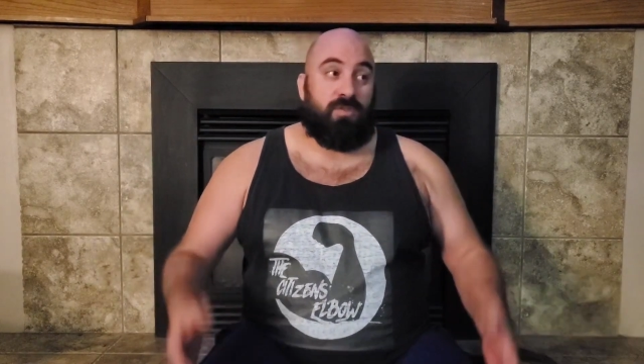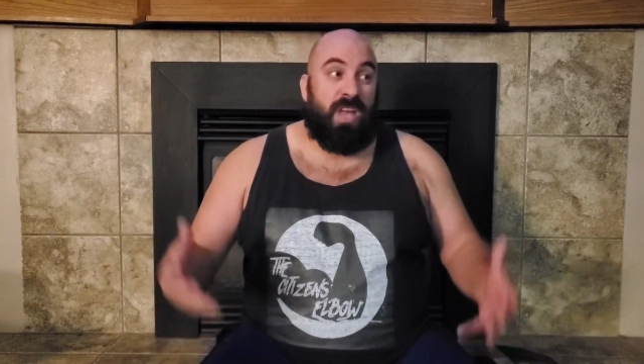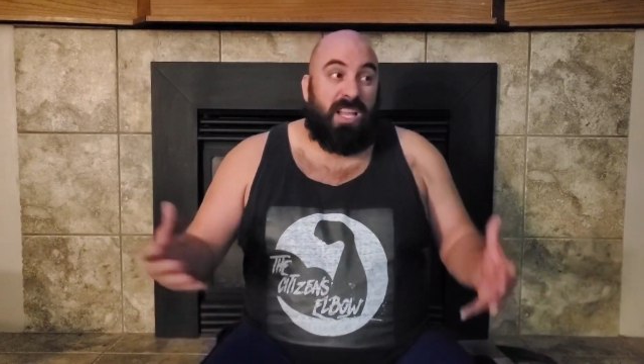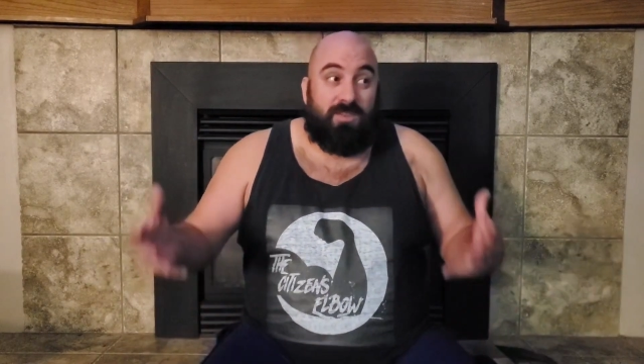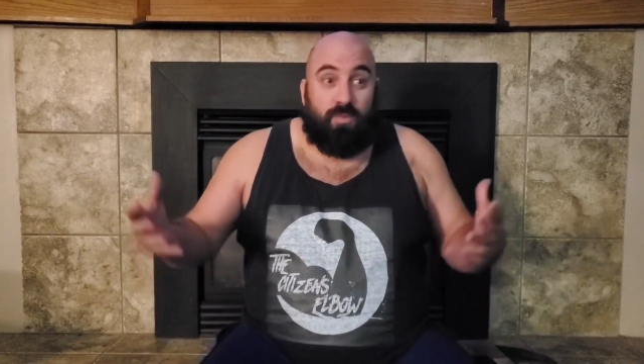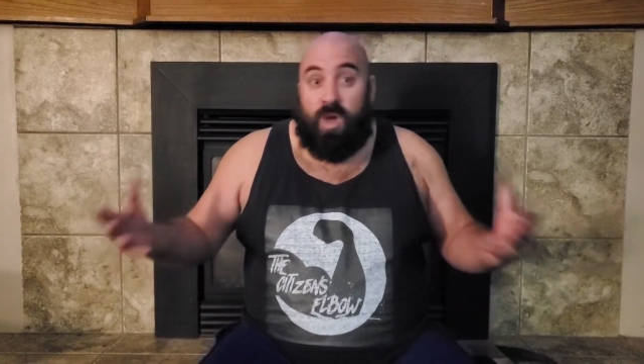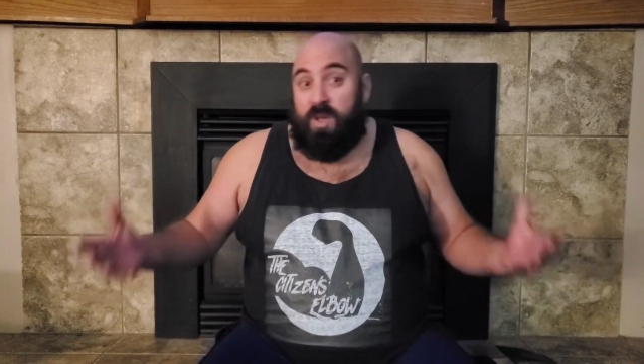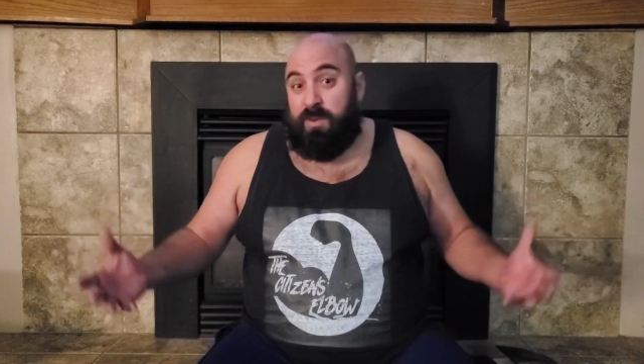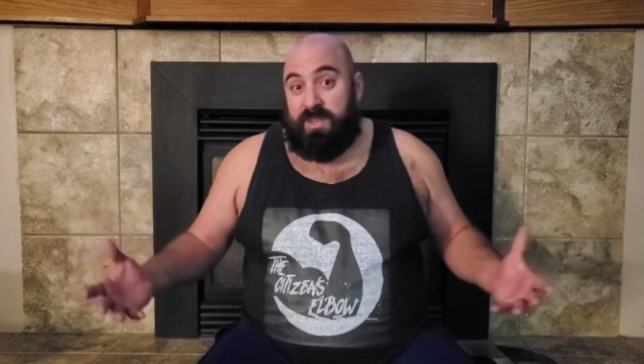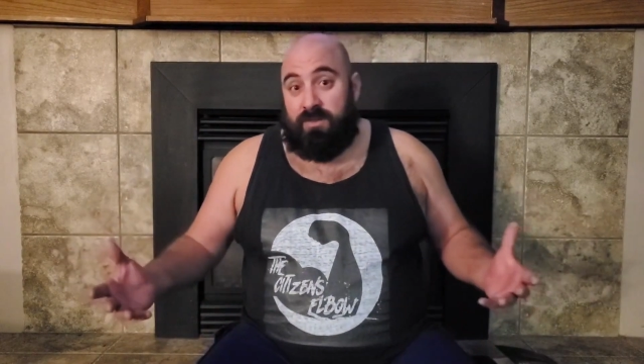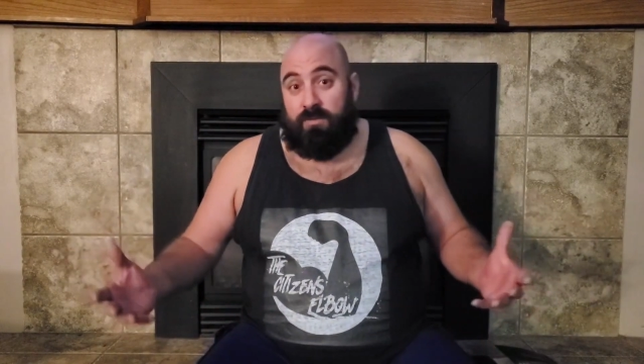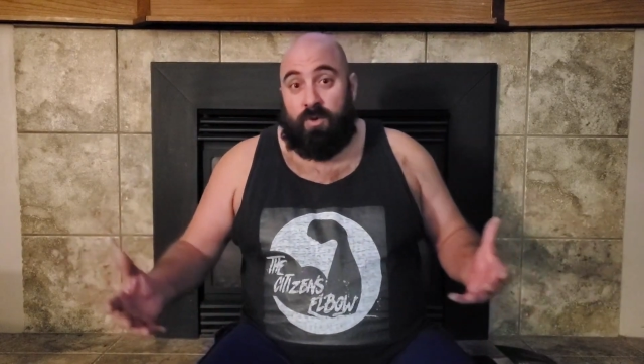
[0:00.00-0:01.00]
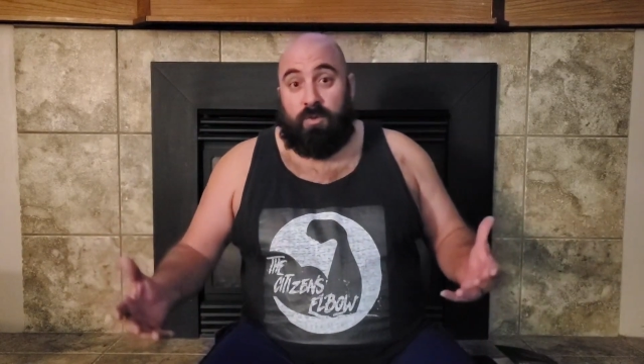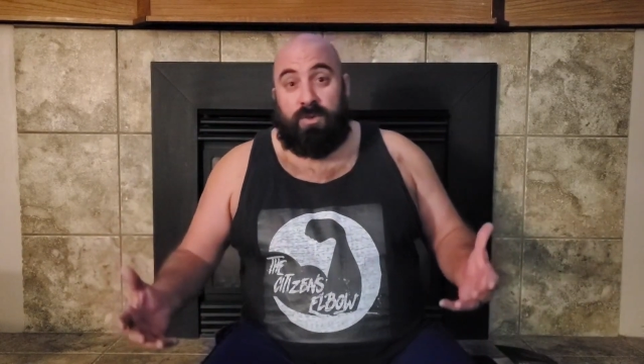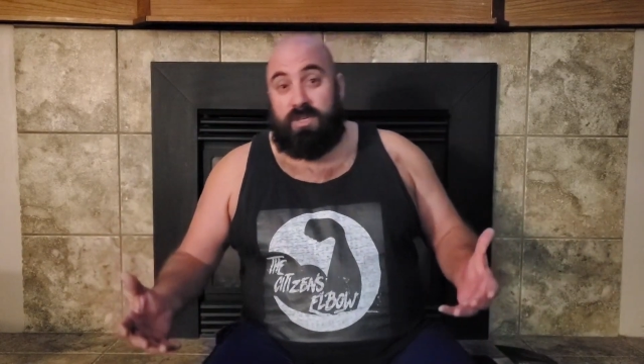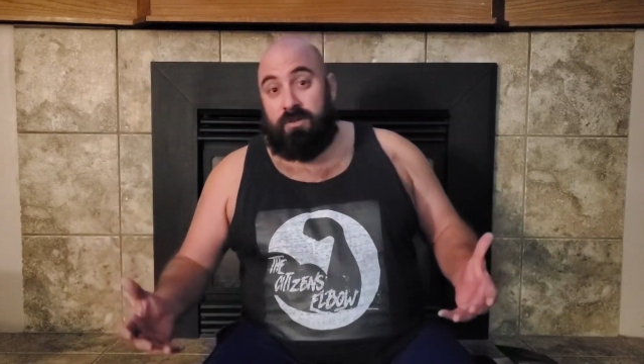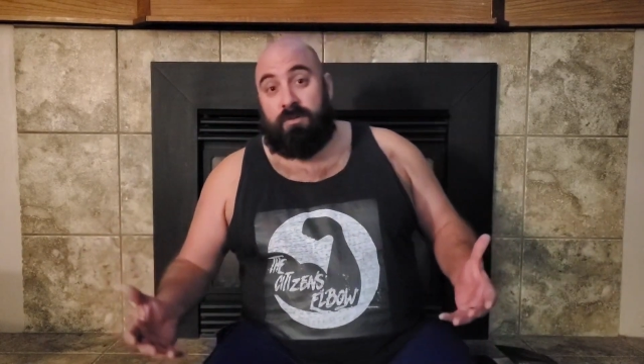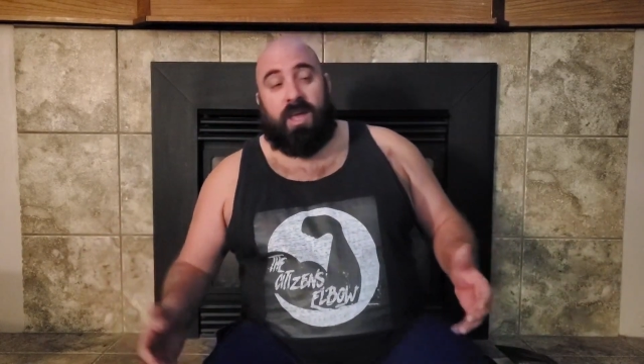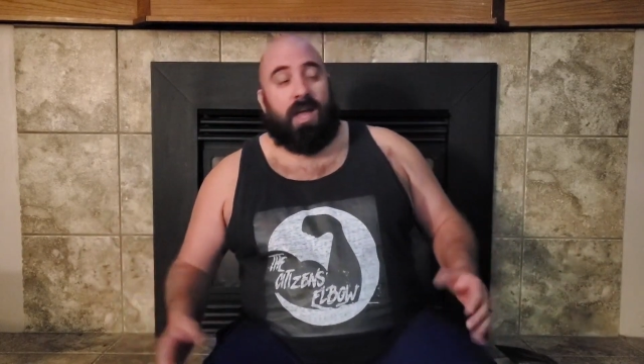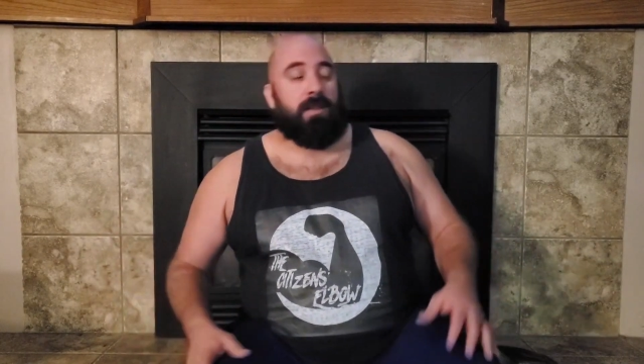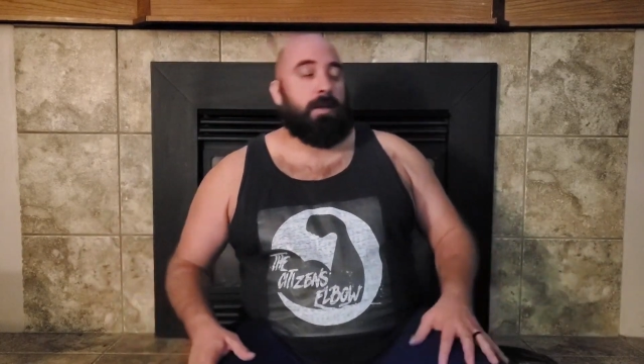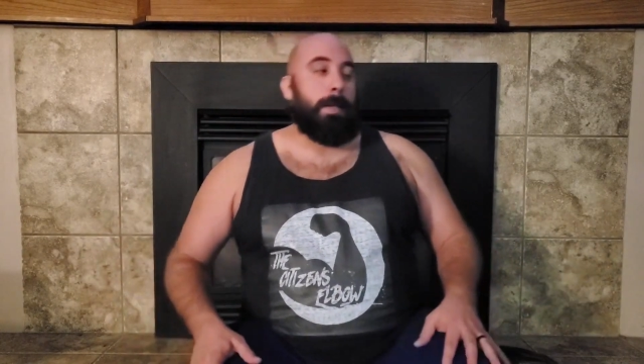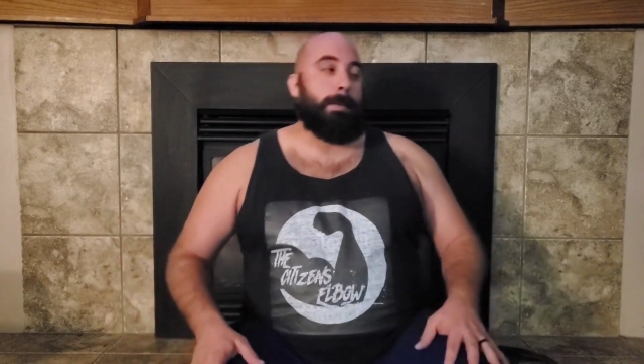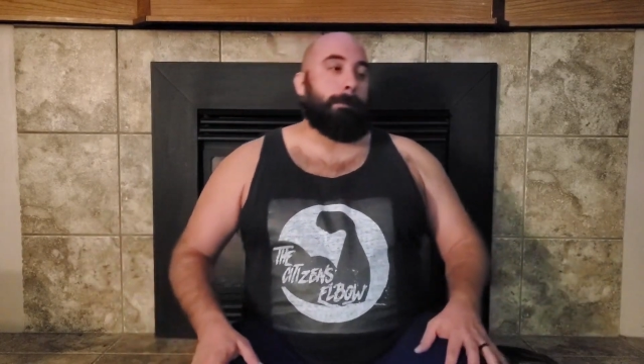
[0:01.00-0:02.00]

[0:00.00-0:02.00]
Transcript: So that's why we, we, we do that